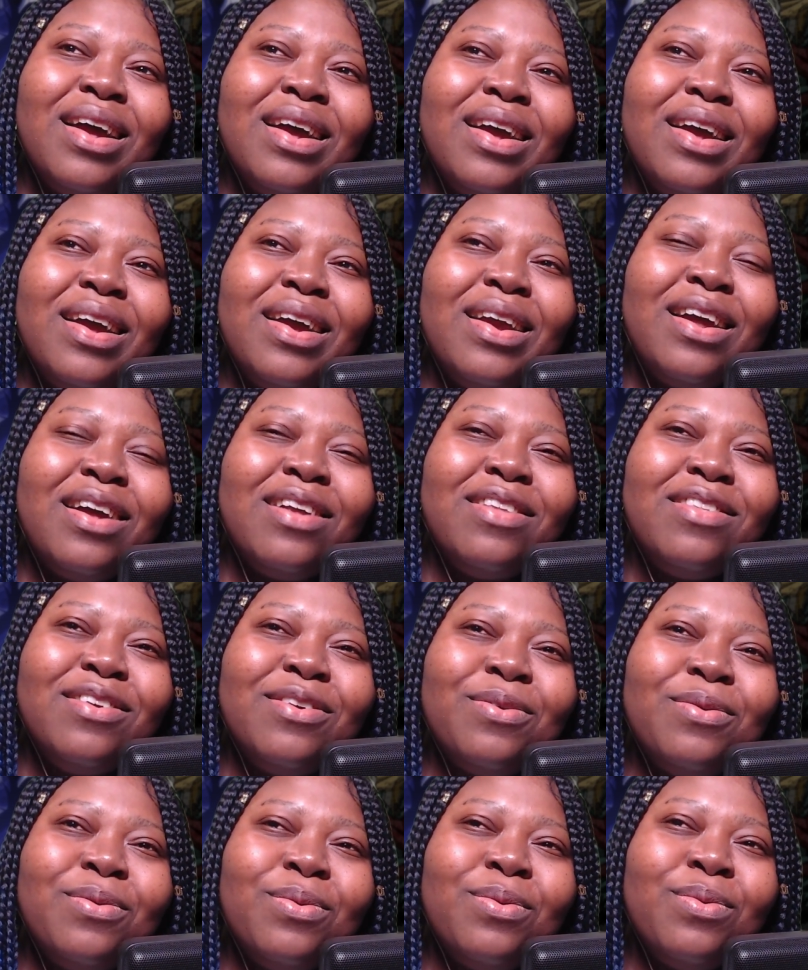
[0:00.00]
an
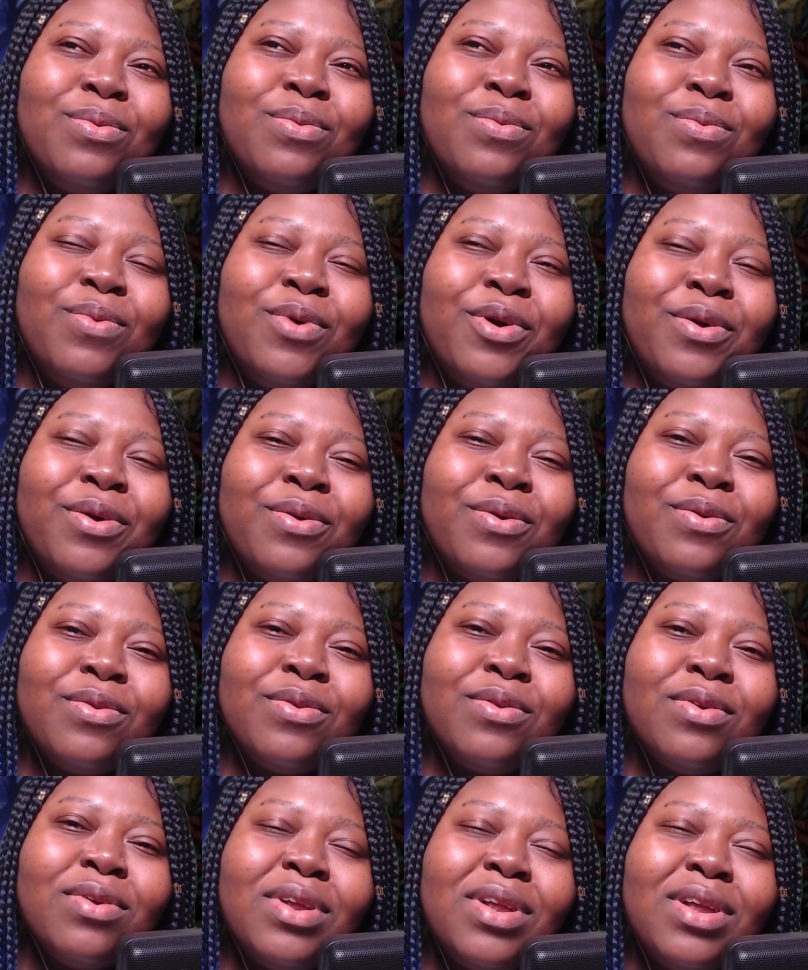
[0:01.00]
ideal world.
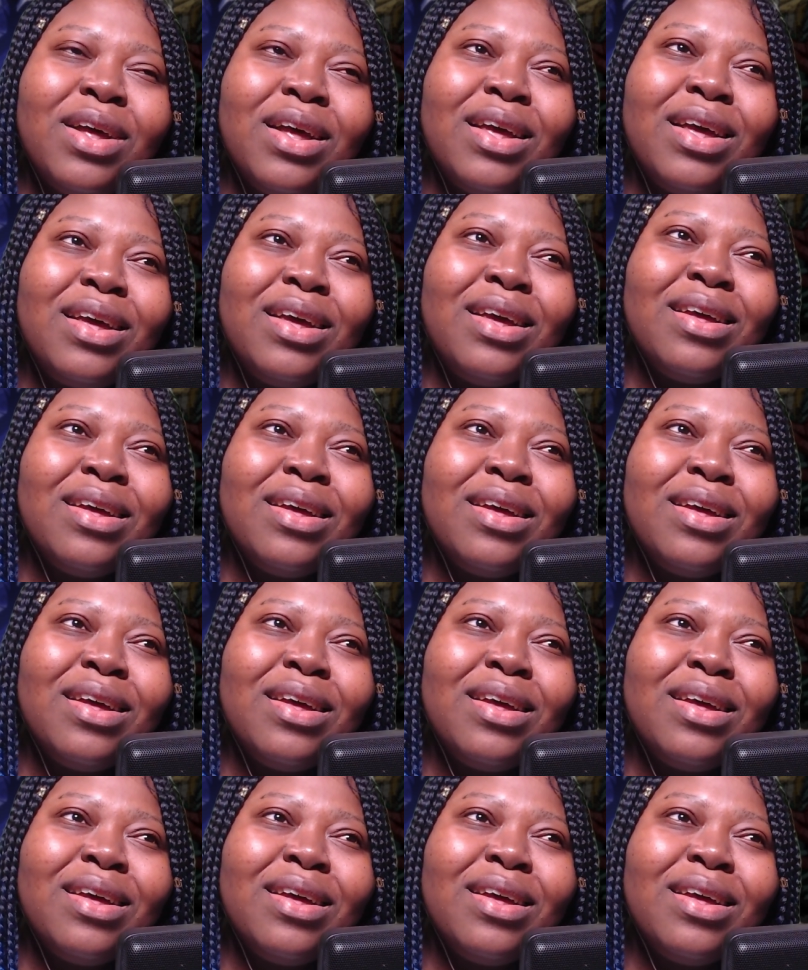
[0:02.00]
Like,